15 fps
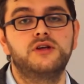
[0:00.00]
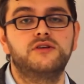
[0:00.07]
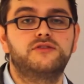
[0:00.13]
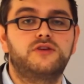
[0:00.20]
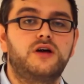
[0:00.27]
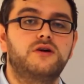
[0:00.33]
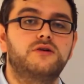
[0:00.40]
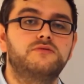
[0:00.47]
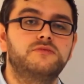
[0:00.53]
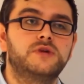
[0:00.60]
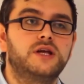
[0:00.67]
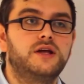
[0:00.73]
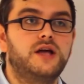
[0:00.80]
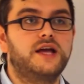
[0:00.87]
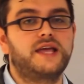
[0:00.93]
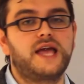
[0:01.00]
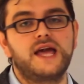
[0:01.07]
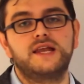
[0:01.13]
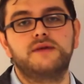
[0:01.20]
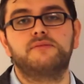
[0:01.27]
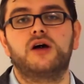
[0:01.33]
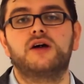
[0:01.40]
So
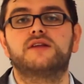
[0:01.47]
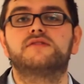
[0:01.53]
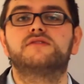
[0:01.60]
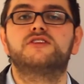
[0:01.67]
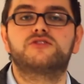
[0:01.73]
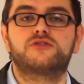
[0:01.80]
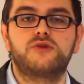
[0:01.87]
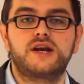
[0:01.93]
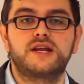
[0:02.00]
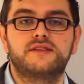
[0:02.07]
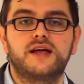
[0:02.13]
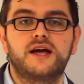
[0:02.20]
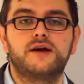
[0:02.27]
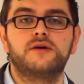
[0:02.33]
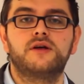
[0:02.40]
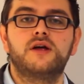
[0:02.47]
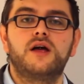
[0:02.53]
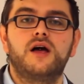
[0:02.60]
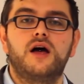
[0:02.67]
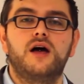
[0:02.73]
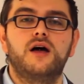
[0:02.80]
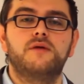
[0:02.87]
again, it might discredit that.
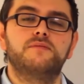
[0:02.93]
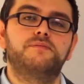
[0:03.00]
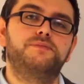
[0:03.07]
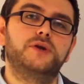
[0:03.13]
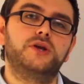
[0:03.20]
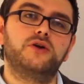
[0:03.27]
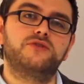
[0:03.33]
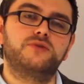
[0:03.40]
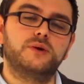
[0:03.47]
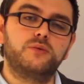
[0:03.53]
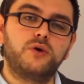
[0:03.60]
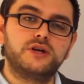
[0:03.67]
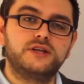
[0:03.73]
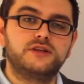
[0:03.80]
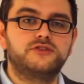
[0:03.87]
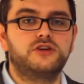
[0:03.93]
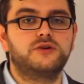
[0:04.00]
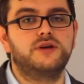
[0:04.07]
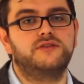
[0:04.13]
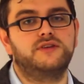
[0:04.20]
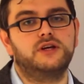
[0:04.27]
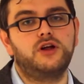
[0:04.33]
But also what it'll
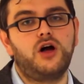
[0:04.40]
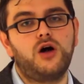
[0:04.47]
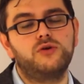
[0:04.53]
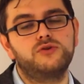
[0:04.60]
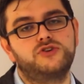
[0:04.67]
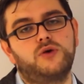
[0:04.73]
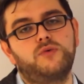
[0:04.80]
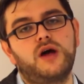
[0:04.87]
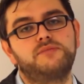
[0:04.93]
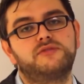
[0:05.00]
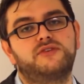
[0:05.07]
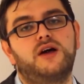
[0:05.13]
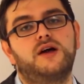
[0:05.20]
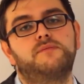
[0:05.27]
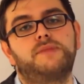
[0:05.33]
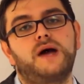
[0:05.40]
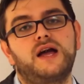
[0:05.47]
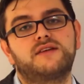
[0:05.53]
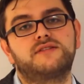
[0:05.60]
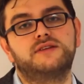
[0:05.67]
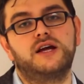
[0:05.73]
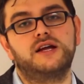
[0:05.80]
do is it'll hold your website
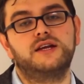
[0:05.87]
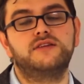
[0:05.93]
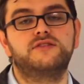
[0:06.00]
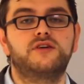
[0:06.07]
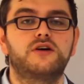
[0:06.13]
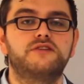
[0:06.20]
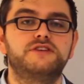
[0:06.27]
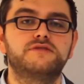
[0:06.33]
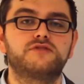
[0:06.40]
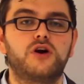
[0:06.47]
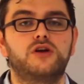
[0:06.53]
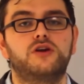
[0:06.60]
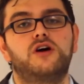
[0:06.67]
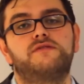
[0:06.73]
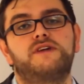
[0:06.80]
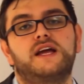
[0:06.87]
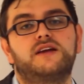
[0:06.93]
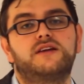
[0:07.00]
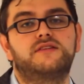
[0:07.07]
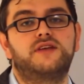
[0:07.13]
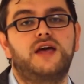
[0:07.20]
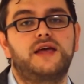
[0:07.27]
back slightly. So if you've got a lot of
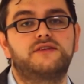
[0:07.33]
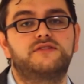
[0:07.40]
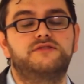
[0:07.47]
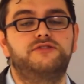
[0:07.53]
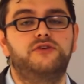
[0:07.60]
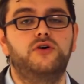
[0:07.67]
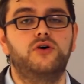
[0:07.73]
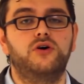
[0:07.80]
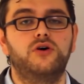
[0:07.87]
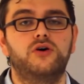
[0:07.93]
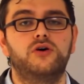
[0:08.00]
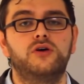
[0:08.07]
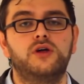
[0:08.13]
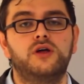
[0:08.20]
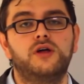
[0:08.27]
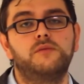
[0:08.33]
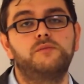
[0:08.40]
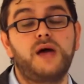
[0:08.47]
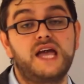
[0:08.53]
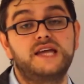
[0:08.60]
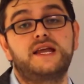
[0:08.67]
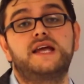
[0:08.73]
anchor text for
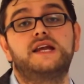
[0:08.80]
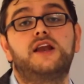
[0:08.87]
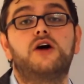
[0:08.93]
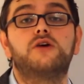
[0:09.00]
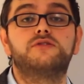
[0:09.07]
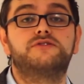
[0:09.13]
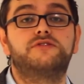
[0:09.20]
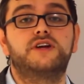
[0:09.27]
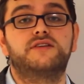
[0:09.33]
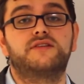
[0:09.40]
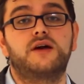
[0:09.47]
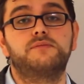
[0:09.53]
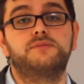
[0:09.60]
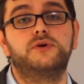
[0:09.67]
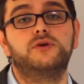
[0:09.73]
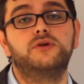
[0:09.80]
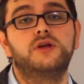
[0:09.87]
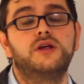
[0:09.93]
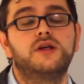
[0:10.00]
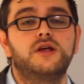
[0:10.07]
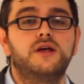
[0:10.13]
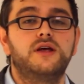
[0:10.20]
payday loans, for example,
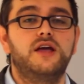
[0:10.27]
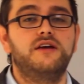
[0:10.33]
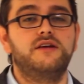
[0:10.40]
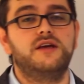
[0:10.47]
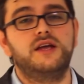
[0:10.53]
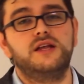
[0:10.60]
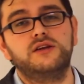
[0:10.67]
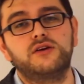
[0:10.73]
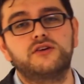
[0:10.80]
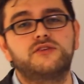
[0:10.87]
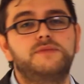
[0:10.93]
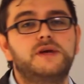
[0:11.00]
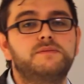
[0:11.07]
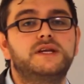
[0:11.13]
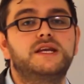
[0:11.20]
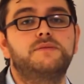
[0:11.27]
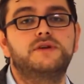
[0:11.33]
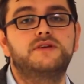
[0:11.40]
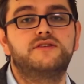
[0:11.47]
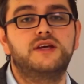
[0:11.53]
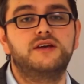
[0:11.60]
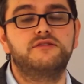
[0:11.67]
it looks a bit
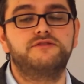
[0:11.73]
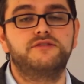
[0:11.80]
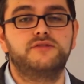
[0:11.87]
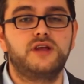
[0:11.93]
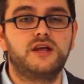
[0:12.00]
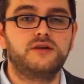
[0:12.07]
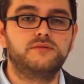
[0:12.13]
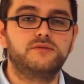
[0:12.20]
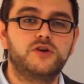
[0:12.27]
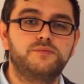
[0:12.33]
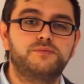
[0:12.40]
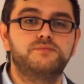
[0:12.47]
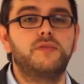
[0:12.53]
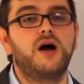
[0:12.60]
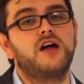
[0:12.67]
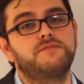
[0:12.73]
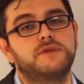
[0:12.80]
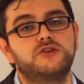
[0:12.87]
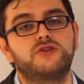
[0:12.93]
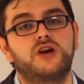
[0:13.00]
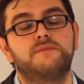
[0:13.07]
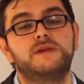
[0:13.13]
manipulative, then you might have
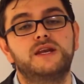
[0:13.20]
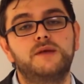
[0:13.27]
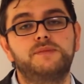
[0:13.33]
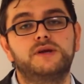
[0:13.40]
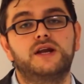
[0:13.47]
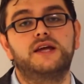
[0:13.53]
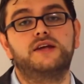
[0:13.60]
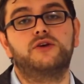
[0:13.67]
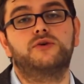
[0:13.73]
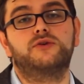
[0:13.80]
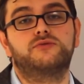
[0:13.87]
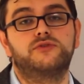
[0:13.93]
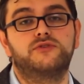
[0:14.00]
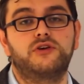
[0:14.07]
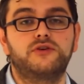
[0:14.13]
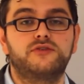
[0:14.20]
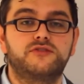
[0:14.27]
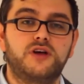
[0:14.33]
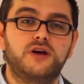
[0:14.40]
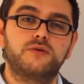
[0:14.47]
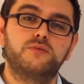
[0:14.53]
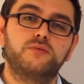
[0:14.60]
been trying to manipulate Google's results.
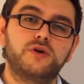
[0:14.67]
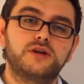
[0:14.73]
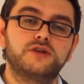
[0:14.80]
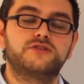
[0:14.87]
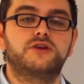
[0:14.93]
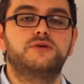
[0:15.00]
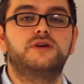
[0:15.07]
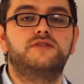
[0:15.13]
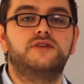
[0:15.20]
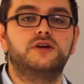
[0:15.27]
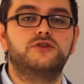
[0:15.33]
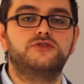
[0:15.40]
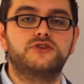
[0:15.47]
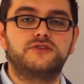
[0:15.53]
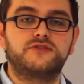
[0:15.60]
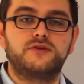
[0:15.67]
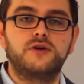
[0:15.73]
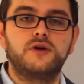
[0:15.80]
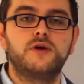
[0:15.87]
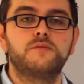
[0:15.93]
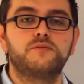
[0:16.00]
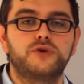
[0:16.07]
So what it'll do is it'll just
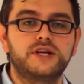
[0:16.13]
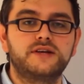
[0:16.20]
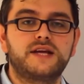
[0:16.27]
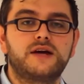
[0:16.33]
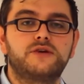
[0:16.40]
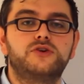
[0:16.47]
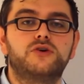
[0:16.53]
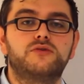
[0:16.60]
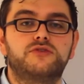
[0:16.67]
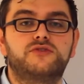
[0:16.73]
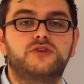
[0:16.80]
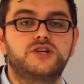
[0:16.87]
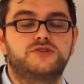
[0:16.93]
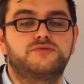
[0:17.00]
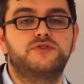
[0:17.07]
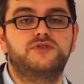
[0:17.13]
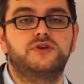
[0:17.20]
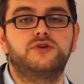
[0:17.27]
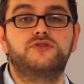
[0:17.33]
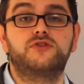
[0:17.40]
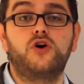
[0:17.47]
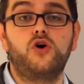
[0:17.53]
bring down your search
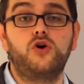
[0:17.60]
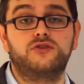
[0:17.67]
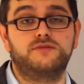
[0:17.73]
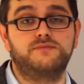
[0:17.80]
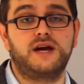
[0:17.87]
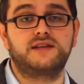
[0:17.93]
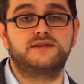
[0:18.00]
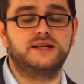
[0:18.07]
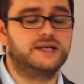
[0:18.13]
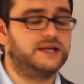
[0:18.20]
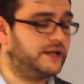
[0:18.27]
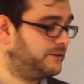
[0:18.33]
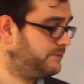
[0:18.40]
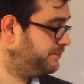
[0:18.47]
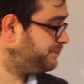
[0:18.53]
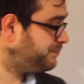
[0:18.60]
results automatically.